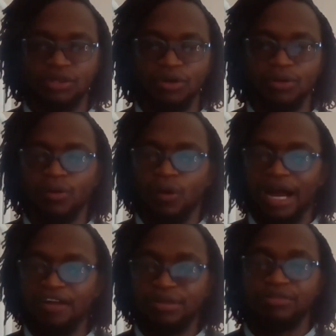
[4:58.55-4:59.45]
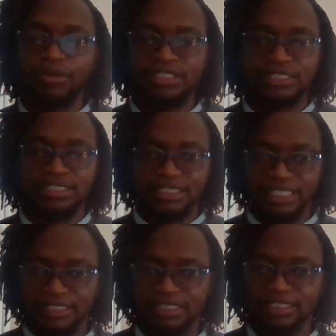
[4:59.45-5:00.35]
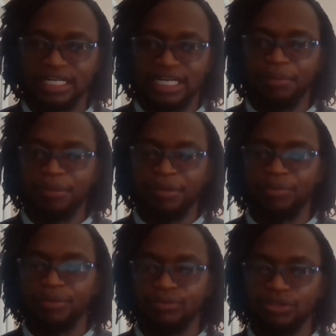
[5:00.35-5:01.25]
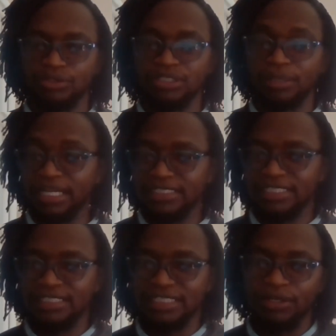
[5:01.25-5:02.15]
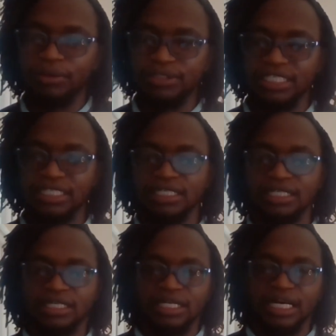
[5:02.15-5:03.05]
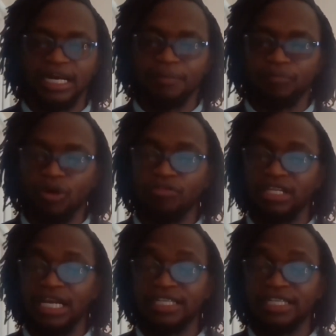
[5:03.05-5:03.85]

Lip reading: So I've been fortunate to teach a couple of people to do some lessons and coaching over